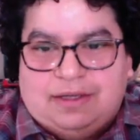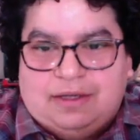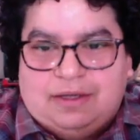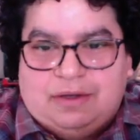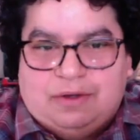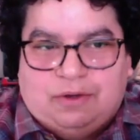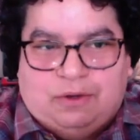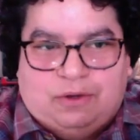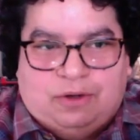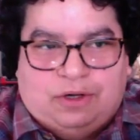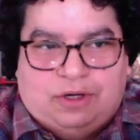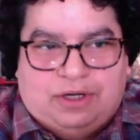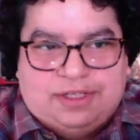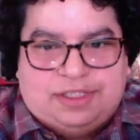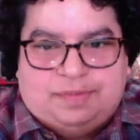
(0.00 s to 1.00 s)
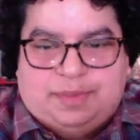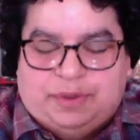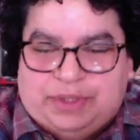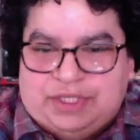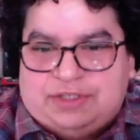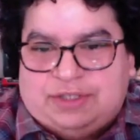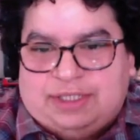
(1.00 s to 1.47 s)
or
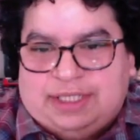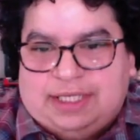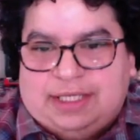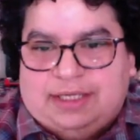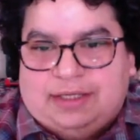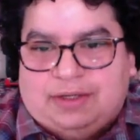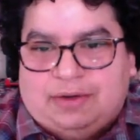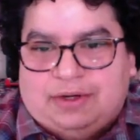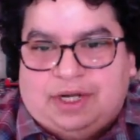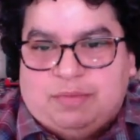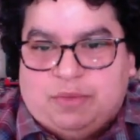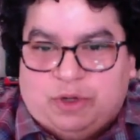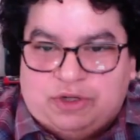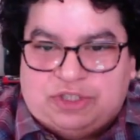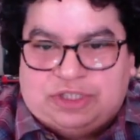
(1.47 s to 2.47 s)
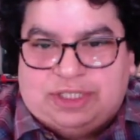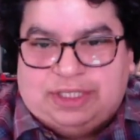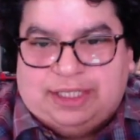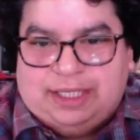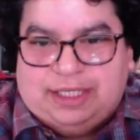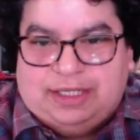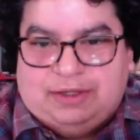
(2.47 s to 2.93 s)
spiritually, or
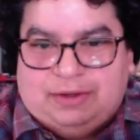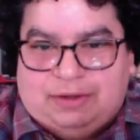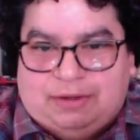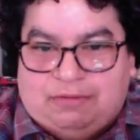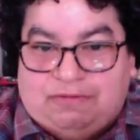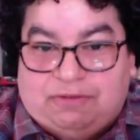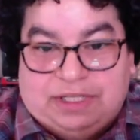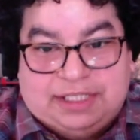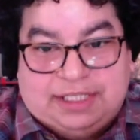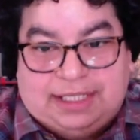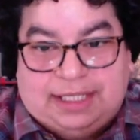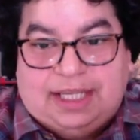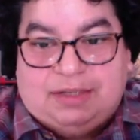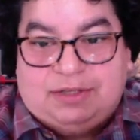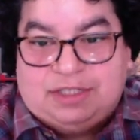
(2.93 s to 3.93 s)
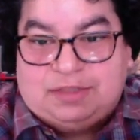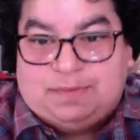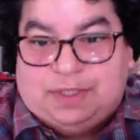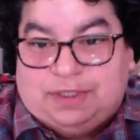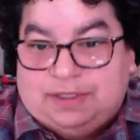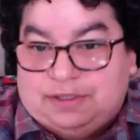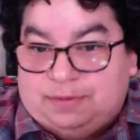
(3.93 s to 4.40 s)
emotionally, or physically, just
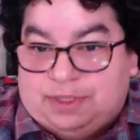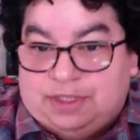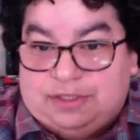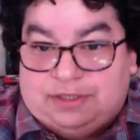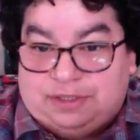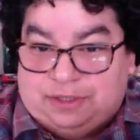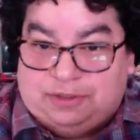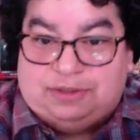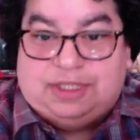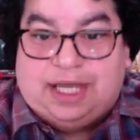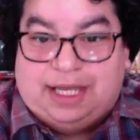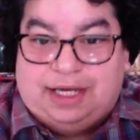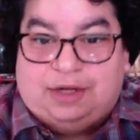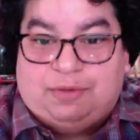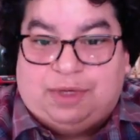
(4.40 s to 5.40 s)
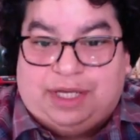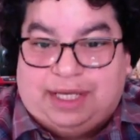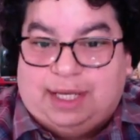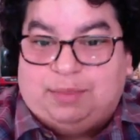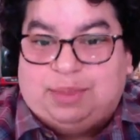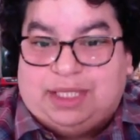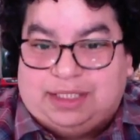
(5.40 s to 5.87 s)
because we're so tired we
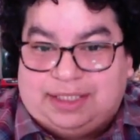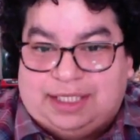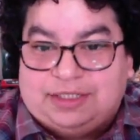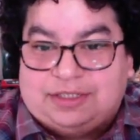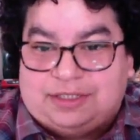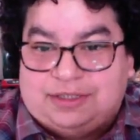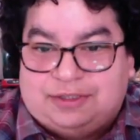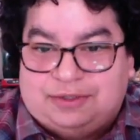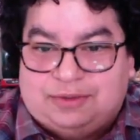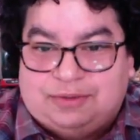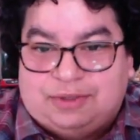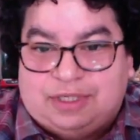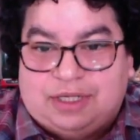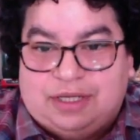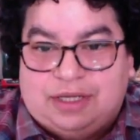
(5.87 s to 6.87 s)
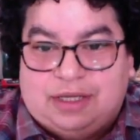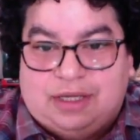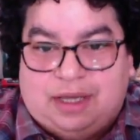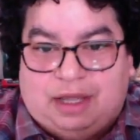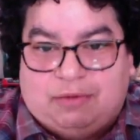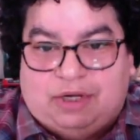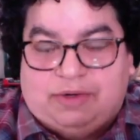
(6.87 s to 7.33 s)
can't pay attention to
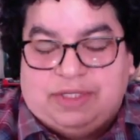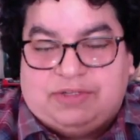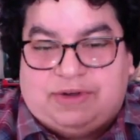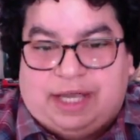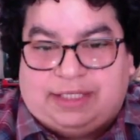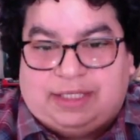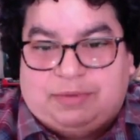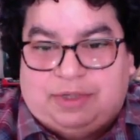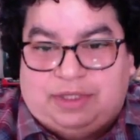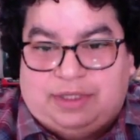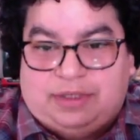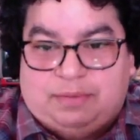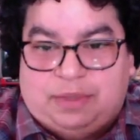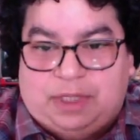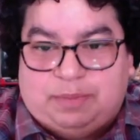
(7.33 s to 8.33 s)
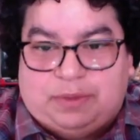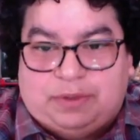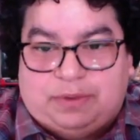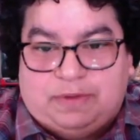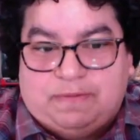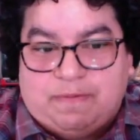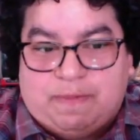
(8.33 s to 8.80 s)
how we're interacting with other
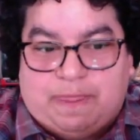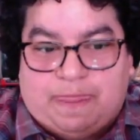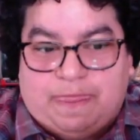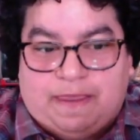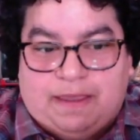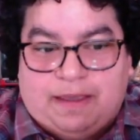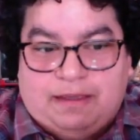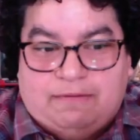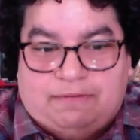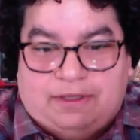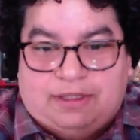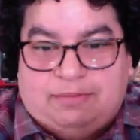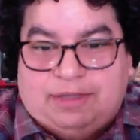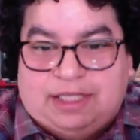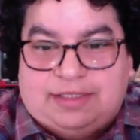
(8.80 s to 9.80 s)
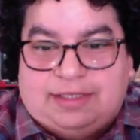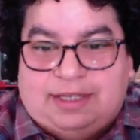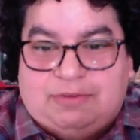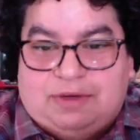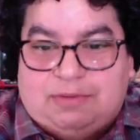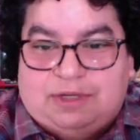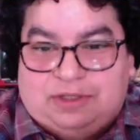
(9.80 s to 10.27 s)
people, fundamentally
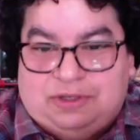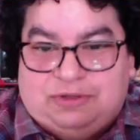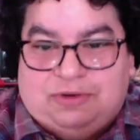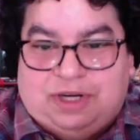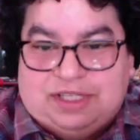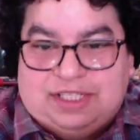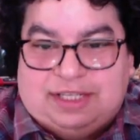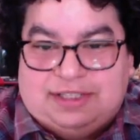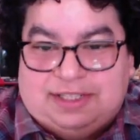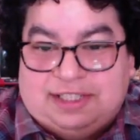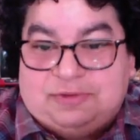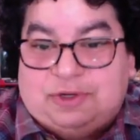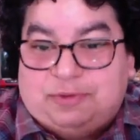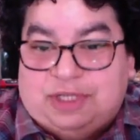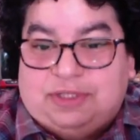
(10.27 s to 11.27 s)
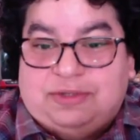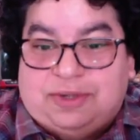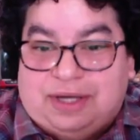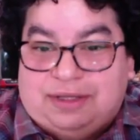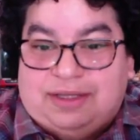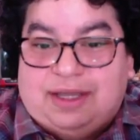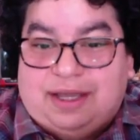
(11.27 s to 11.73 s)
what we do to ourselves is what we do
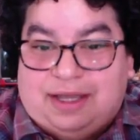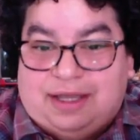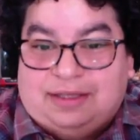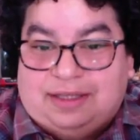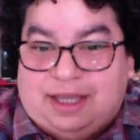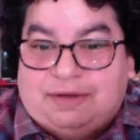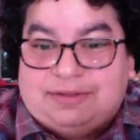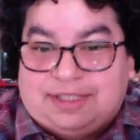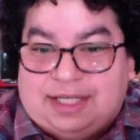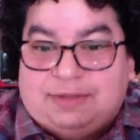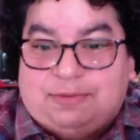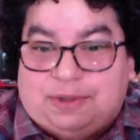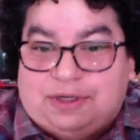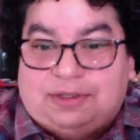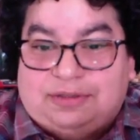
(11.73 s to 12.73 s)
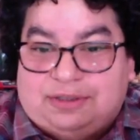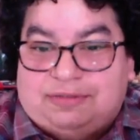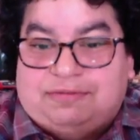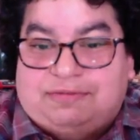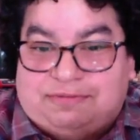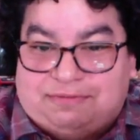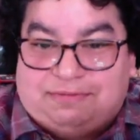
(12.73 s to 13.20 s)
in the outside world of,
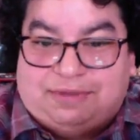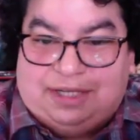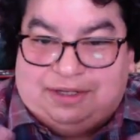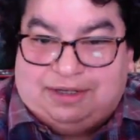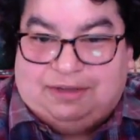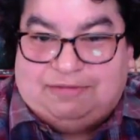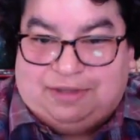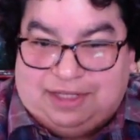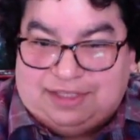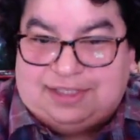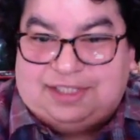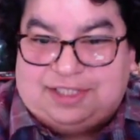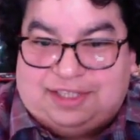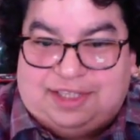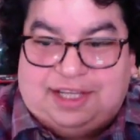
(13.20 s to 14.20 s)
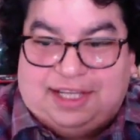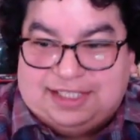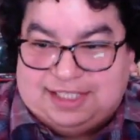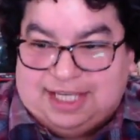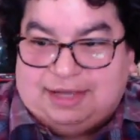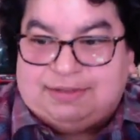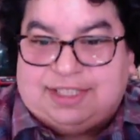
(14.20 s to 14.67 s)
if there's such a thing as
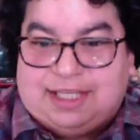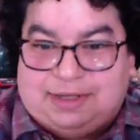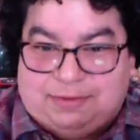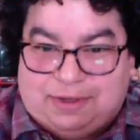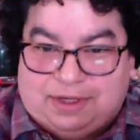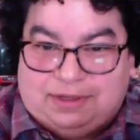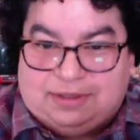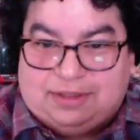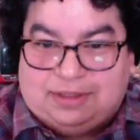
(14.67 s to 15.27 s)
the outside world.